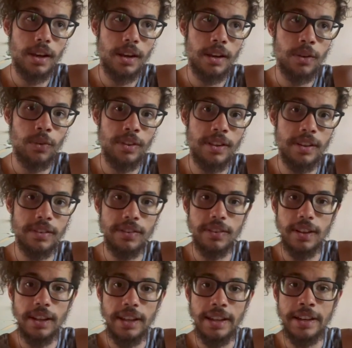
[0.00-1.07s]
this
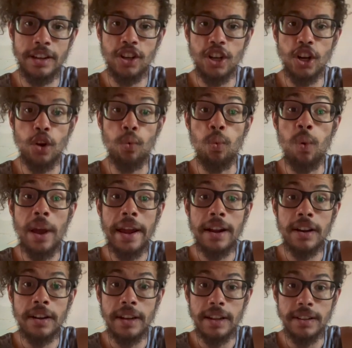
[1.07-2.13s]
inner
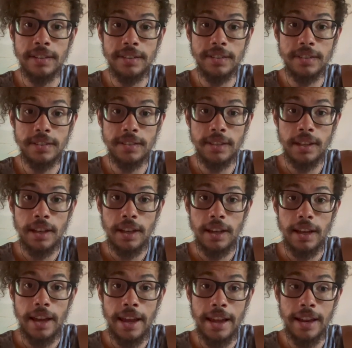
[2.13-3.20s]
awareness
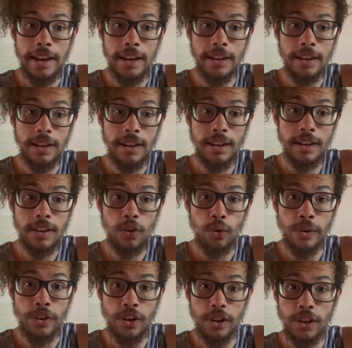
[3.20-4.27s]
and or
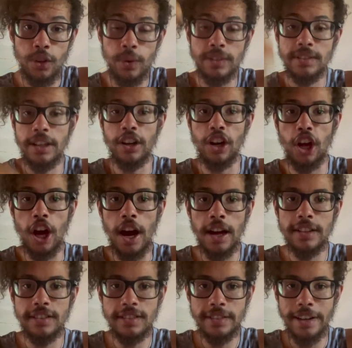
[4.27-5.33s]
your you could say your
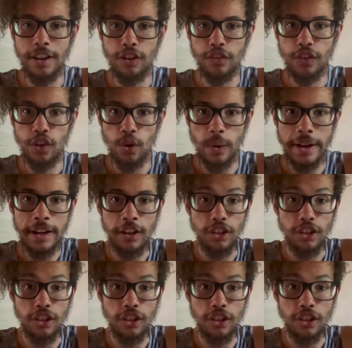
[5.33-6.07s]
God self, your inner